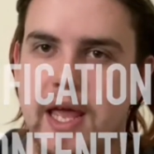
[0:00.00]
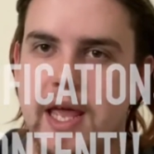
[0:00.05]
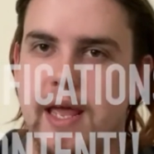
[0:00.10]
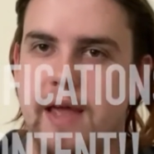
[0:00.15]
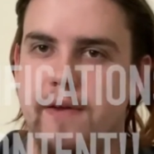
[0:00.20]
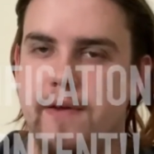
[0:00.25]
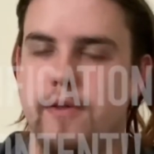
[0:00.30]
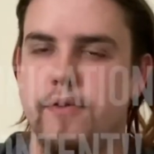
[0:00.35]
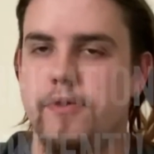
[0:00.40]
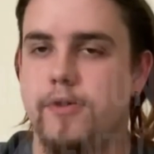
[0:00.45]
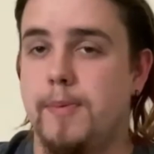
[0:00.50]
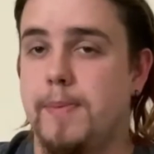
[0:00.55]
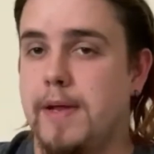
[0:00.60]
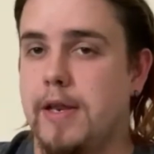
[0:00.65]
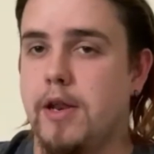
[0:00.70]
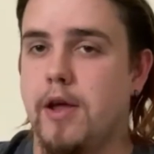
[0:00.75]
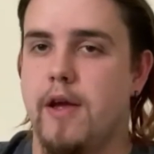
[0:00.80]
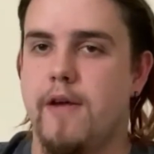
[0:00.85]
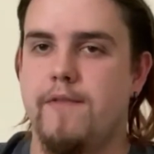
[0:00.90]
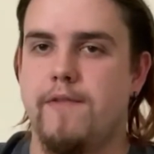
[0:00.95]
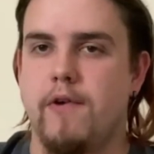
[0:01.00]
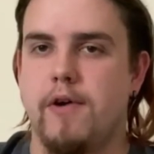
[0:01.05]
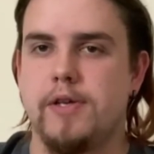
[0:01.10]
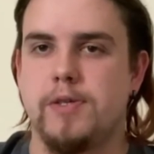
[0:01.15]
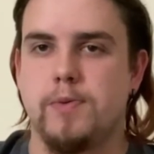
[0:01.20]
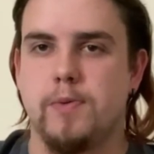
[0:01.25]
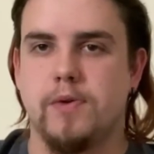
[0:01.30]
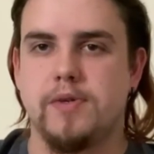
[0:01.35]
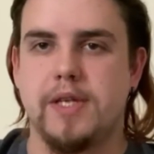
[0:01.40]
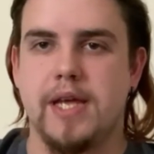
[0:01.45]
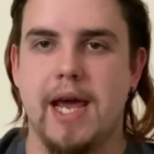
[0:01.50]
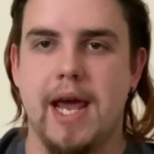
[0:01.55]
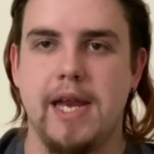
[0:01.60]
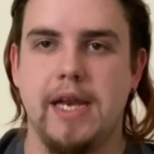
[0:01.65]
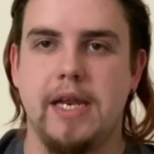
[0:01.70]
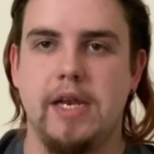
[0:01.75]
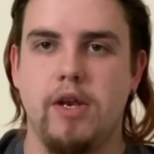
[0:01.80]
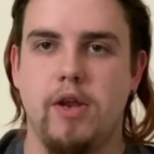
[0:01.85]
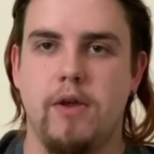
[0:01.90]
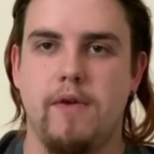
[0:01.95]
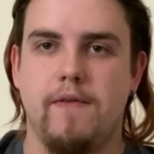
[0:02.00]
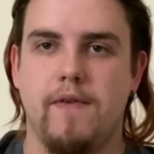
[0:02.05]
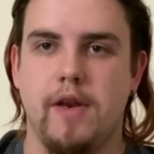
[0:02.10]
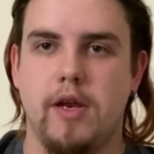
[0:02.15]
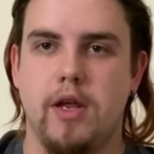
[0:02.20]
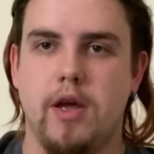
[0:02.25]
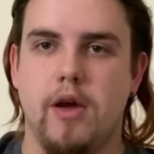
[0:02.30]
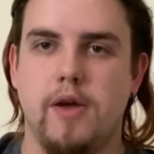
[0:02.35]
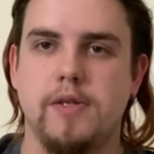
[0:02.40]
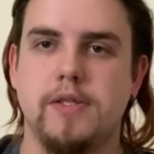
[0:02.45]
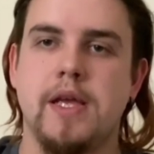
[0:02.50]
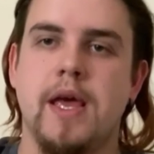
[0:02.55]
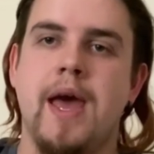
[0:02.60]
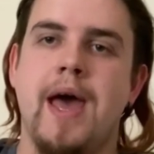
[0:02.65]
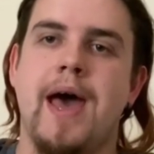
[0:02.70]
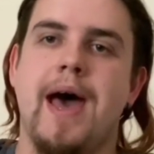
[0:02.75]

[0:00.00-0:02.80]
to be notified towards any new videos.